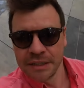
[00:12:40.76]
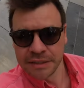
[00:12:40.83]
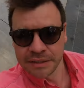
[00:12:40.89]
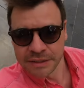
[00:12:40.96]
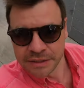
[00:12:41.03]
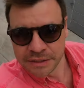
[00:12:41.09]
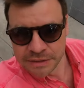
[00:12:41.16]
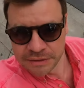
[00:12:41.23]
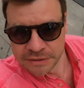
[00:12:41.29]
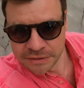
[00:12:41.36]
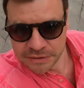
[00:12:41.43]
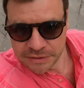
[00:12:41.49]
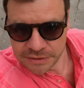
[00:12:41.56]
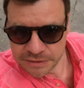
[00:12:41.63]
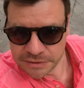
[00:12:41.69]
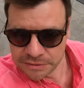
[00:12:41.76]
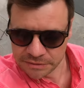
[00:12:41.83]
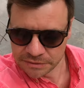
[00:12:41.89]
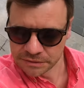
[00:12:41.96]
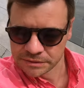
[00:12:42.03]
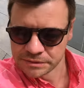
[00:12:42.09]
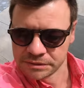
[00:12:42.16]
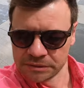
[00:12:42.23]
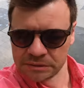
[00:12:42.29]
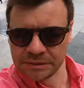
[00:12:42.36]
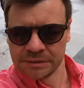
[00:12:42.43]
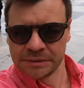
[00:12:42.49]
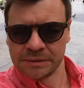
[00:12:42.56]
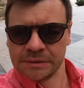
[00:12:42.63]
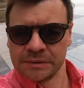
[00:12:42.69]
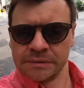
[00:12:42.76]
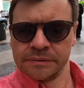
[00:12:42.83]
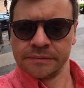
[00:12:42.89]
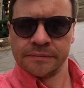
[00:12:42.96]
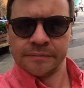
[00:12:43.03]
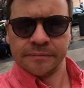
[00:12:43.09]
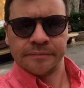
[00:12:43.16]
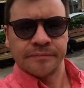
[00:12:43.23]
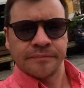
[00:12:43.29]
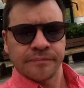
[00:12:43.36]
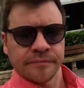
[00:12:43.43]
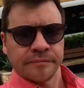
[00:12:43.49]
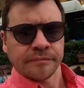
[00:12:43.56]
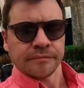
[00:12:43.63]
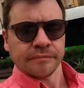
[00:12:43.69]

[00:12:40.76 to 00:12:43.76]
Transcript: No one is speaking in this clip.